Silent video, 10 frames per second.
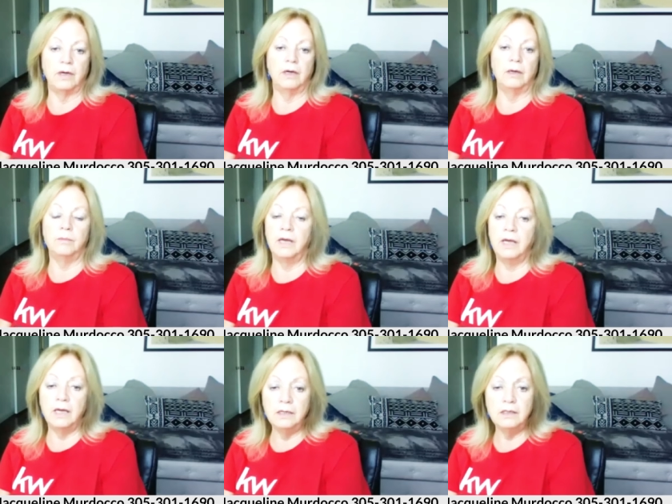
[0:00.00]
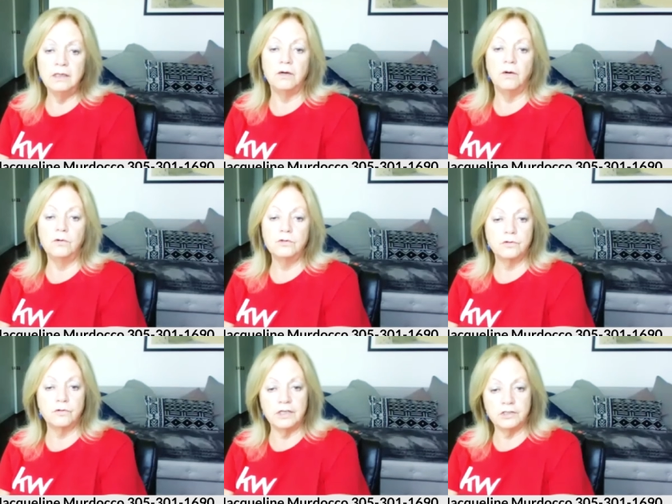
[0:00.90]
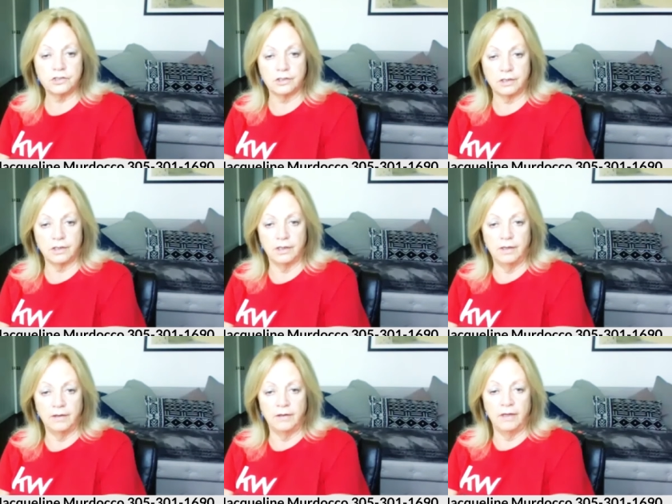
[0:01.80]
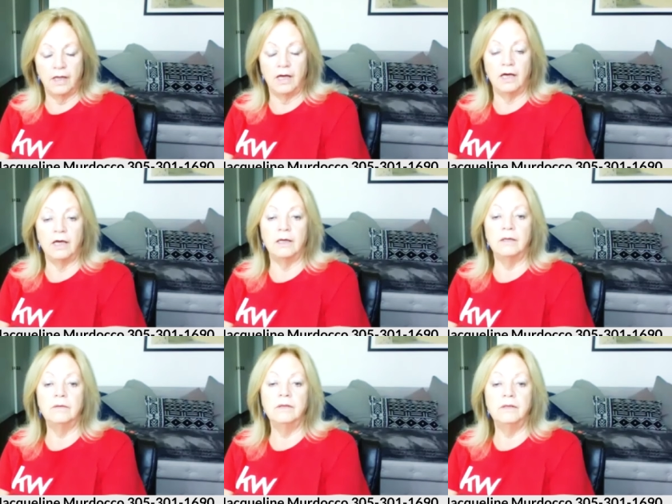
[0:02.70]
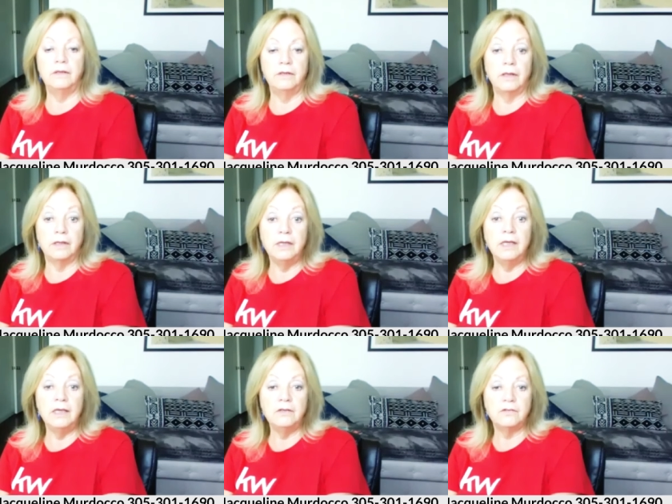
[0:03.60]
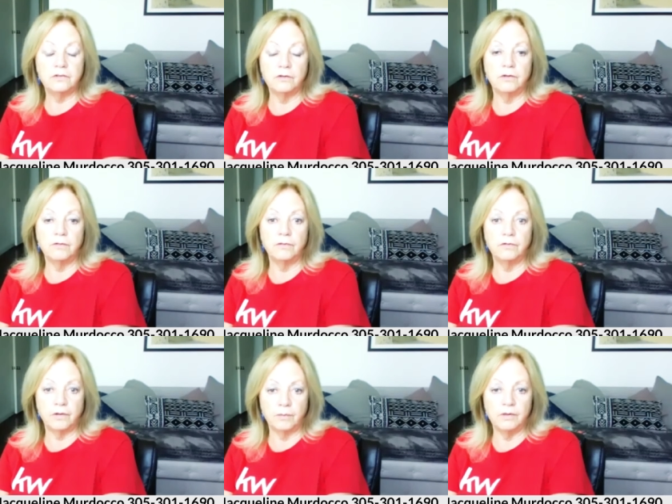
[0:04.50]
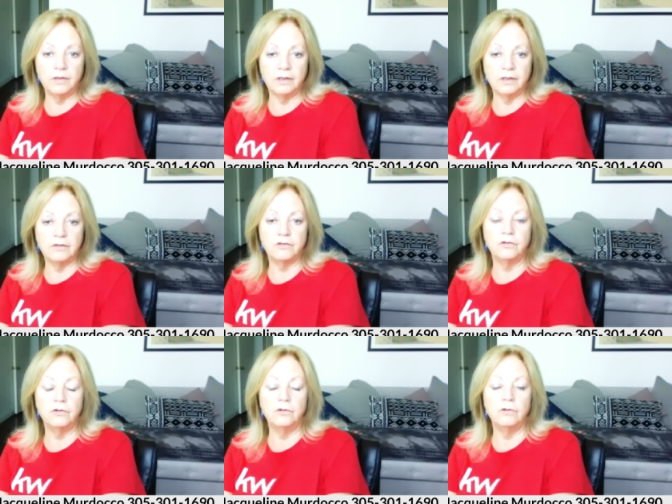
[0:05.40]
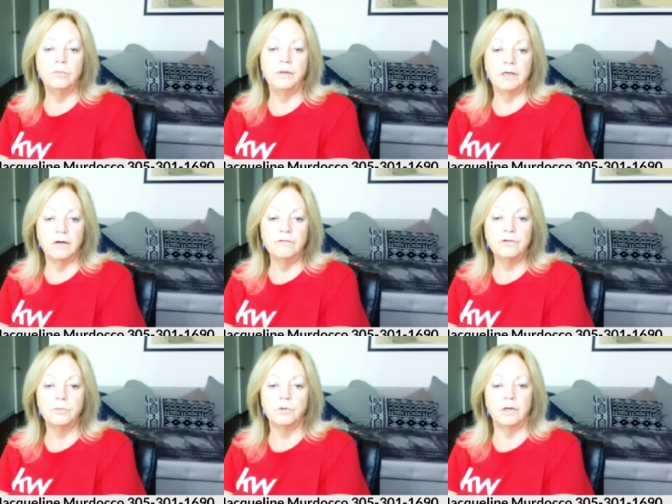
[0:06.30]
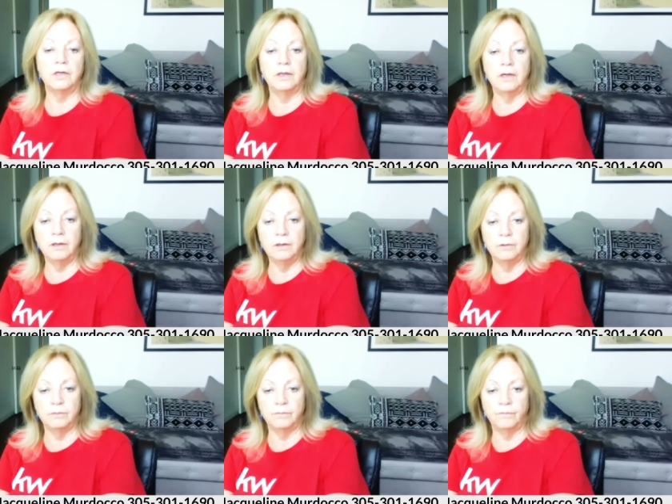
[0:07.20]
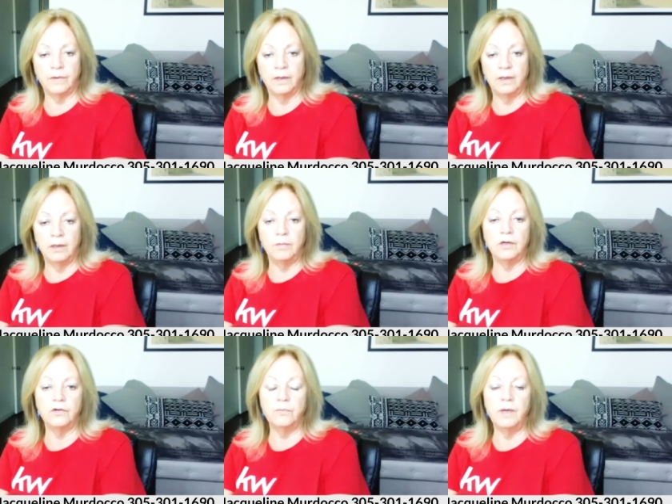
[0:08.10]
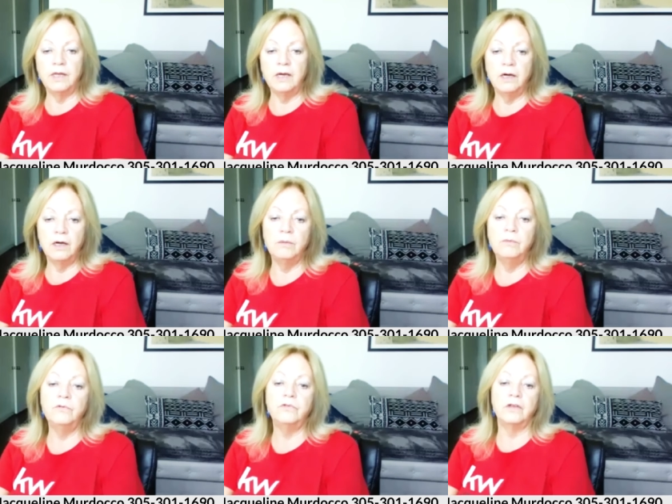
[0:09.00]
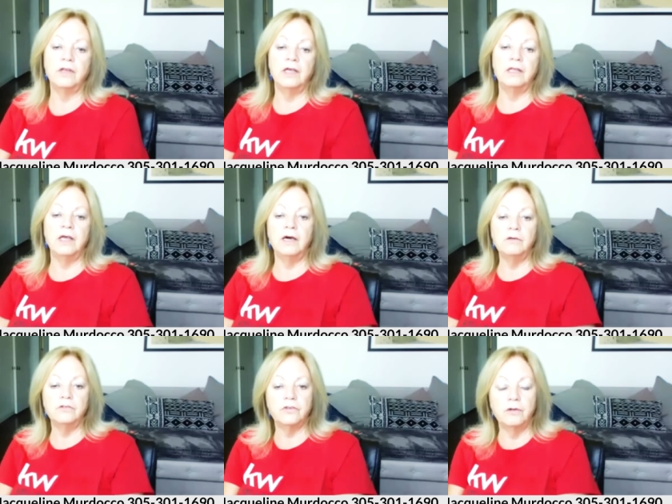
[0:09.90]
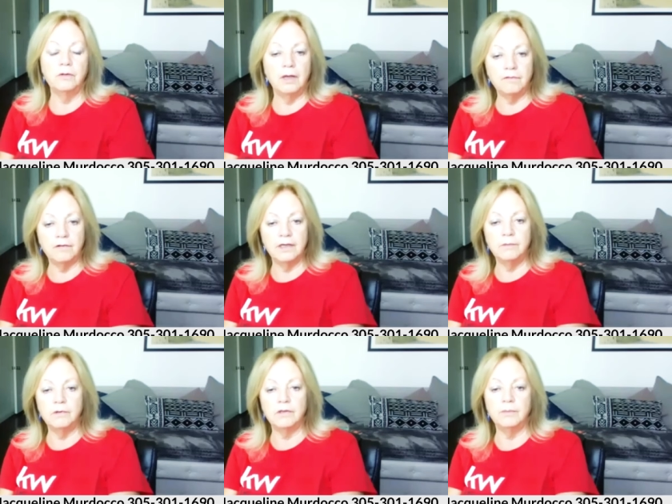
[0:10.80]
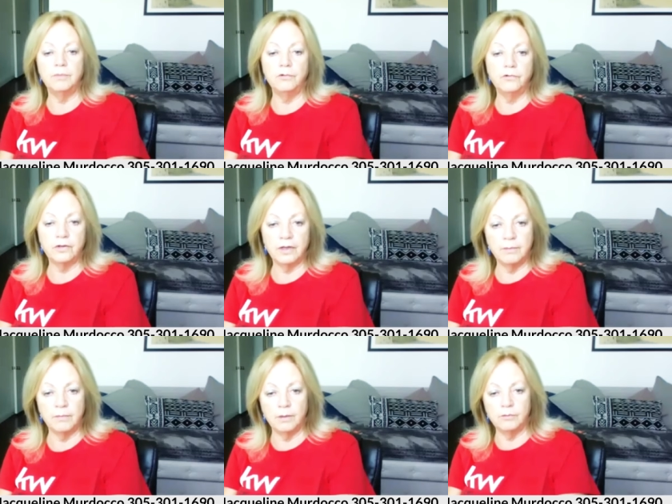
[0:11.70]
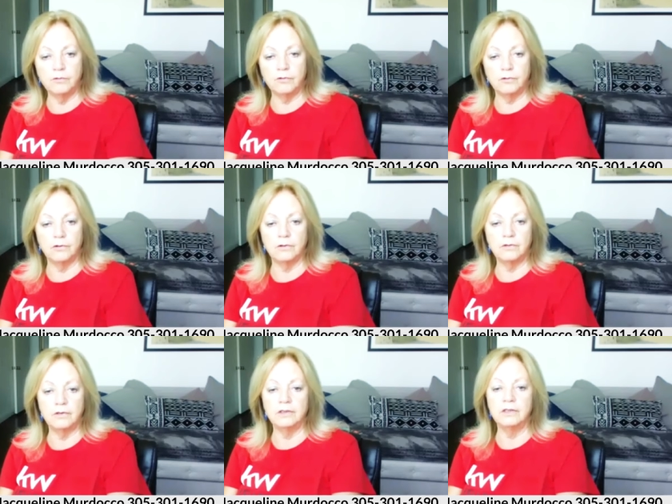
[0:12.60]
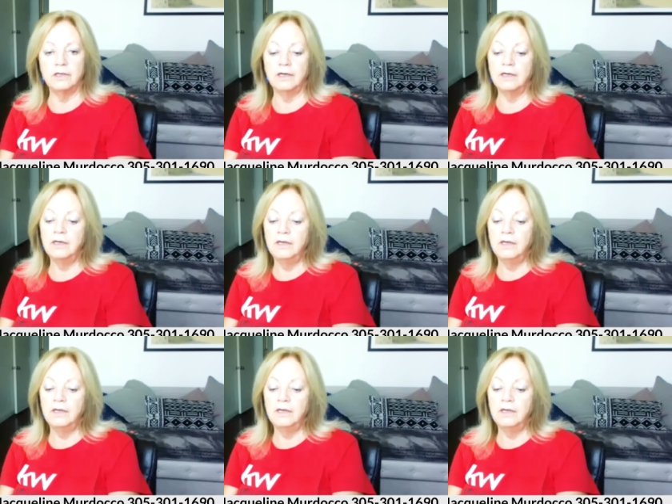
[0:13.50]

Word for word: um, any alteration um, that needs you know for somebody to be comfortable in the home because many homes they're now so lovely with their porcelain marble floor and uh,